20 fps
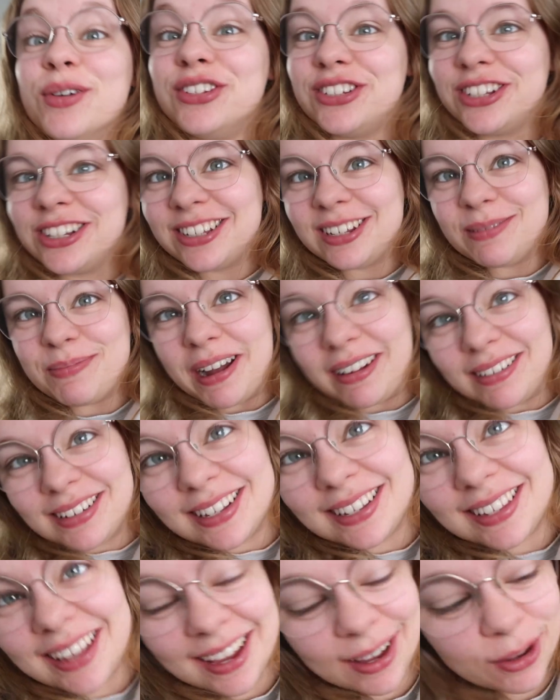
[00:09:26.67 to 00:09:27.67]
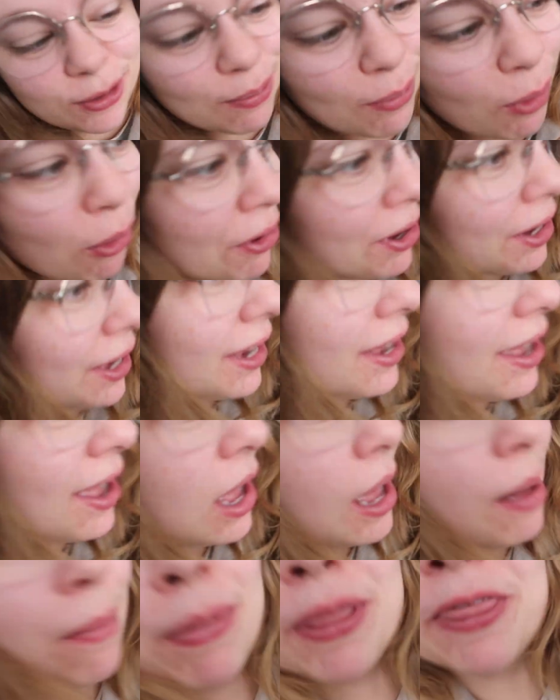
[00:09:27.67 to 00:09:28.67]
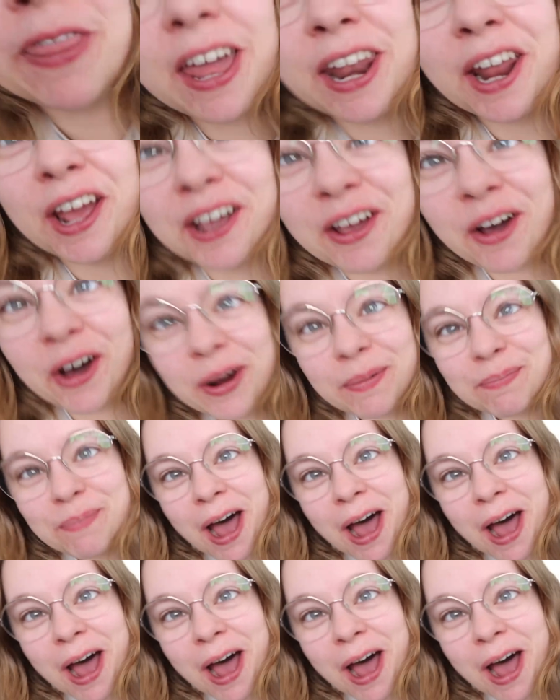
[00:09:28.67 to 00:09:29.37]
was just about to say good morning, but then I got a